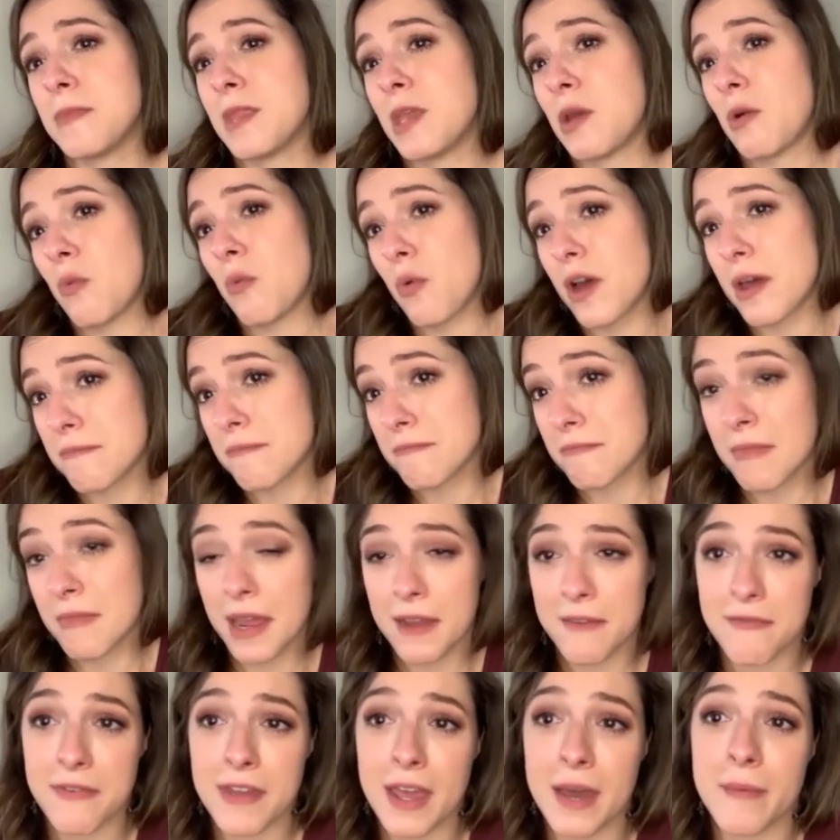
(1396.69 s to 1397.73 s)
what
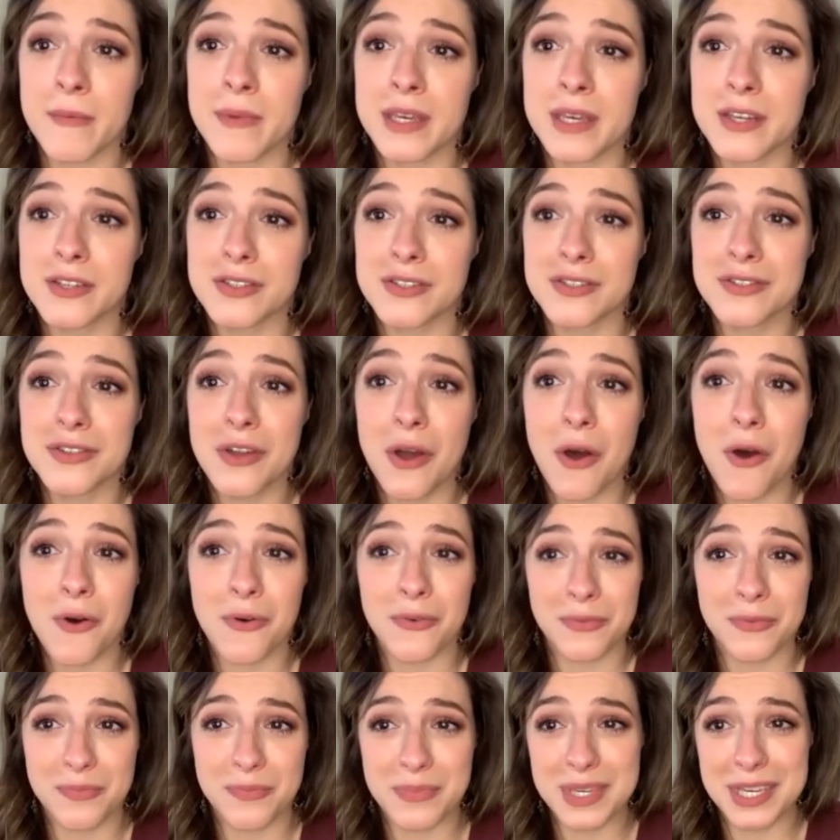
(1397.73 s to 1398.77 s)
my family is
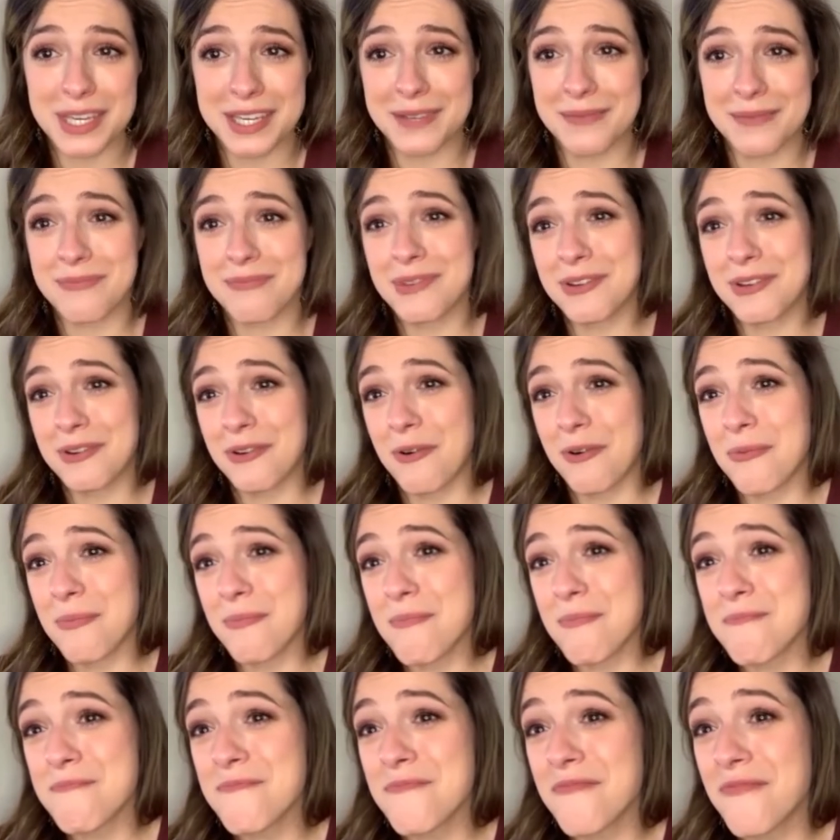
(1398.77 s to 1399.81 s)
known, being, you know,
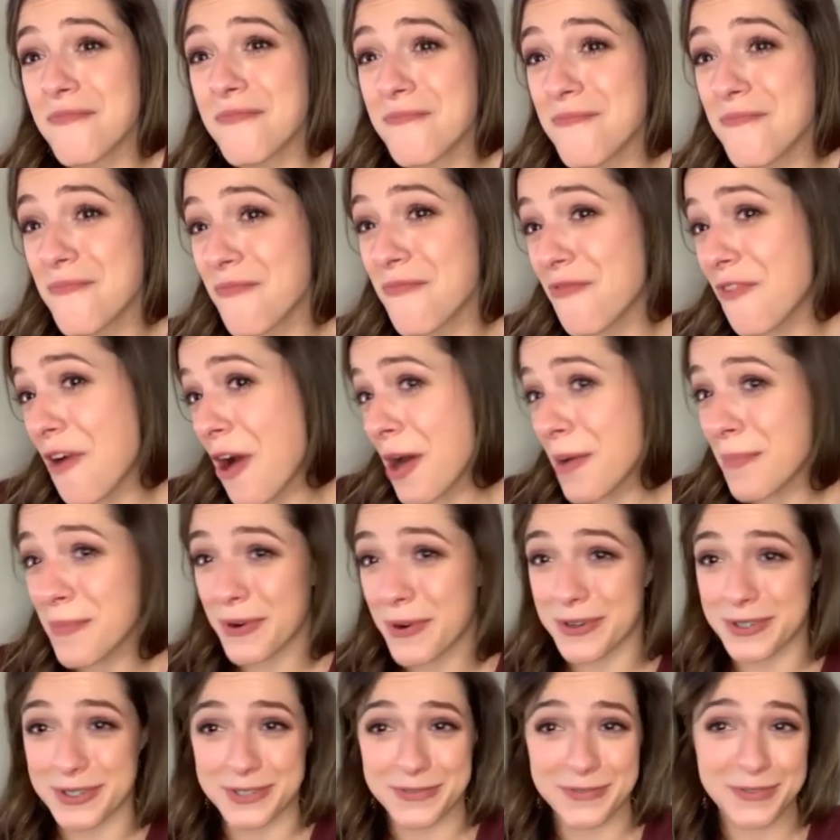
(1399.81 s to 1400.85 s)

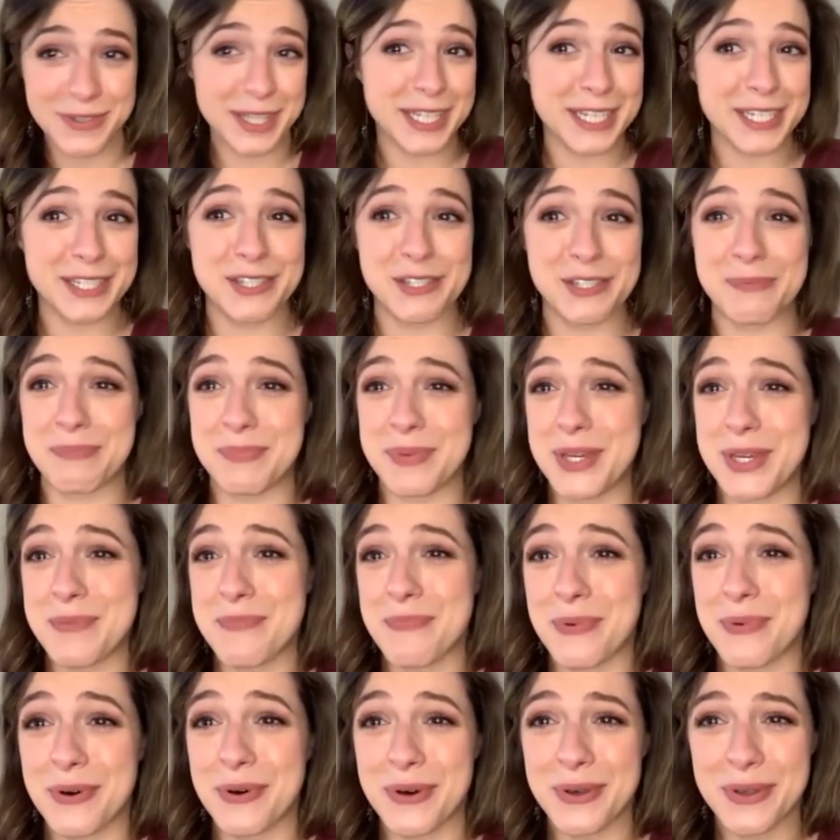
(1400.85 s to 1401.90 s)
farmers, yeah. village
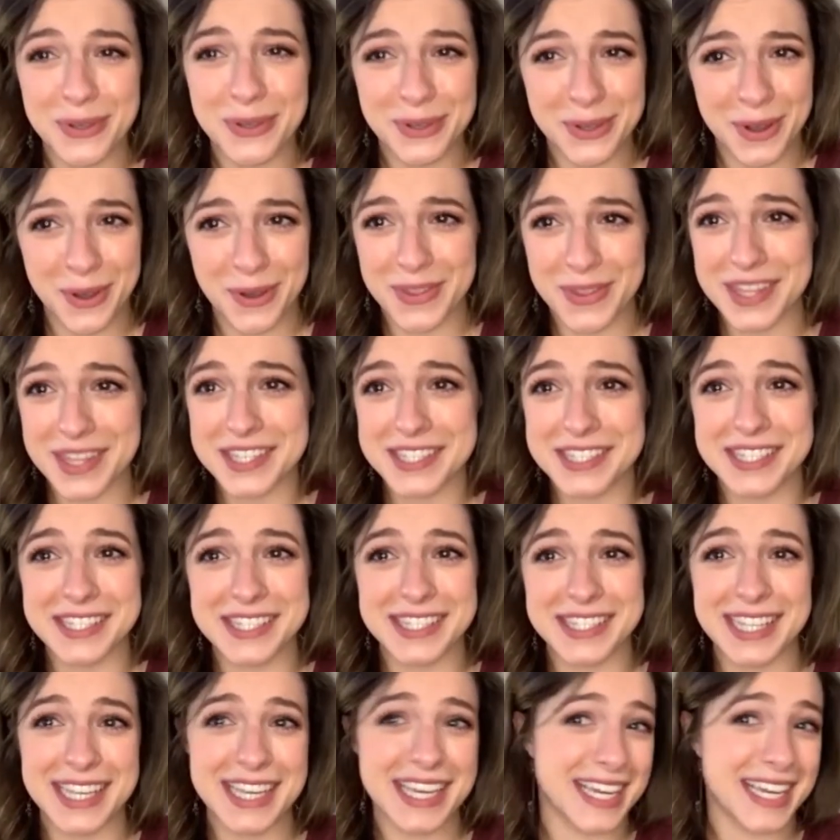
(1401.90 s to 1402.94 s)
people, you know, this
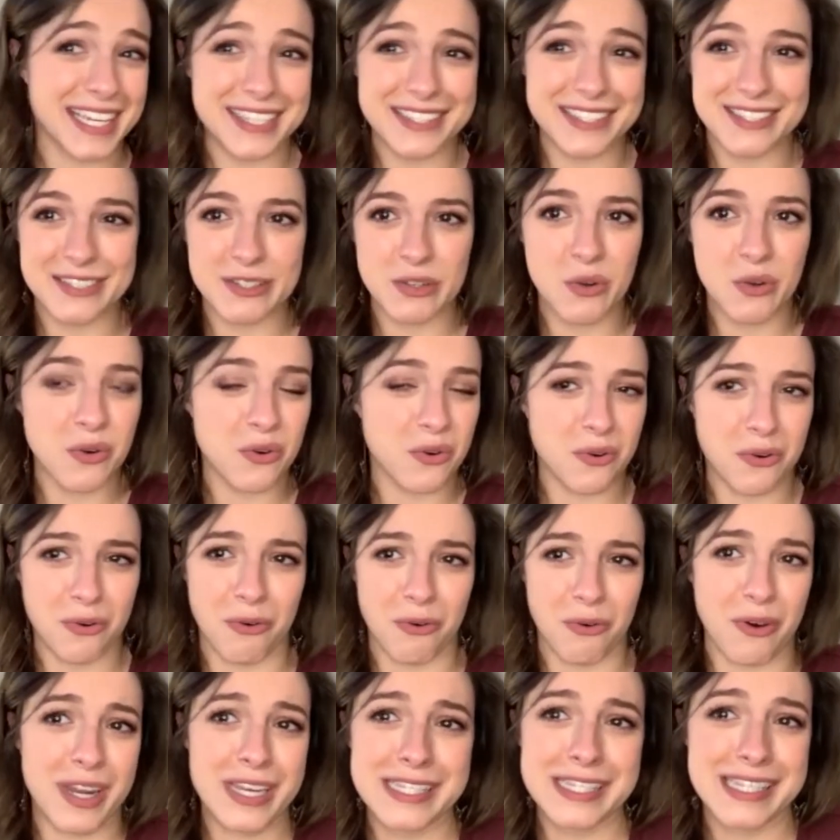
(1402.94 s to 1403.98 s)
is like so
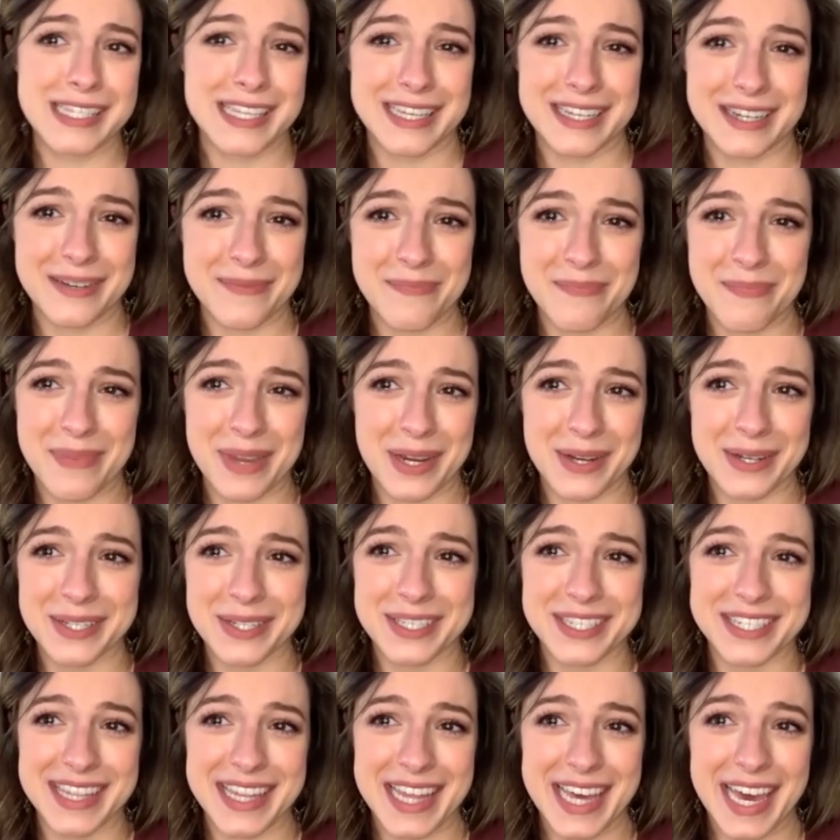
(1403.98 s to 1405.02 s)
crazy
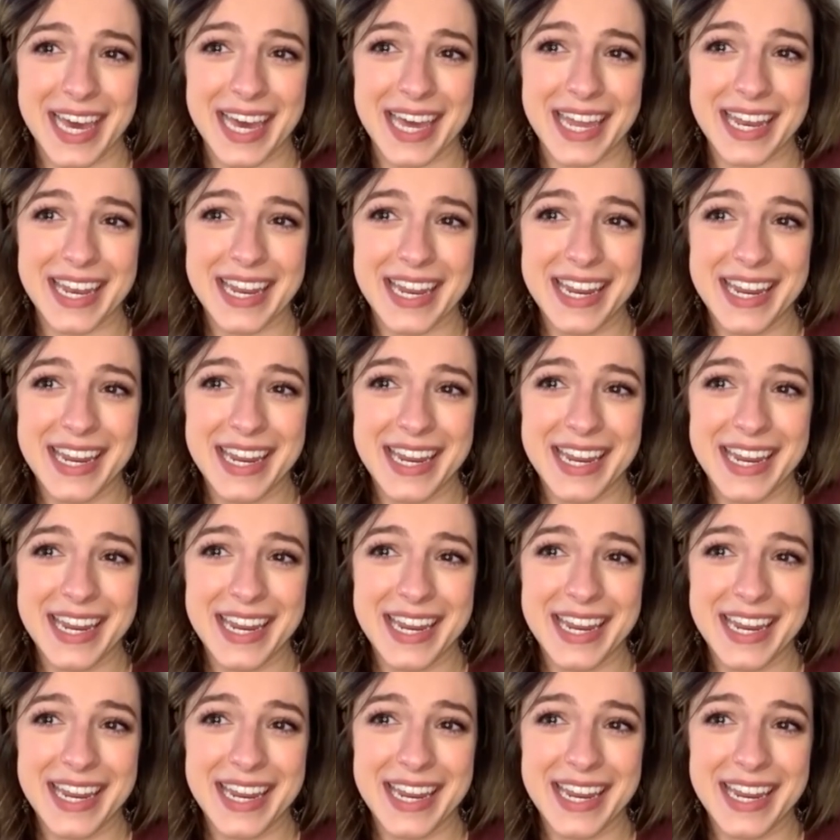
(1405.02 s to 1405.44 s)
compared to that.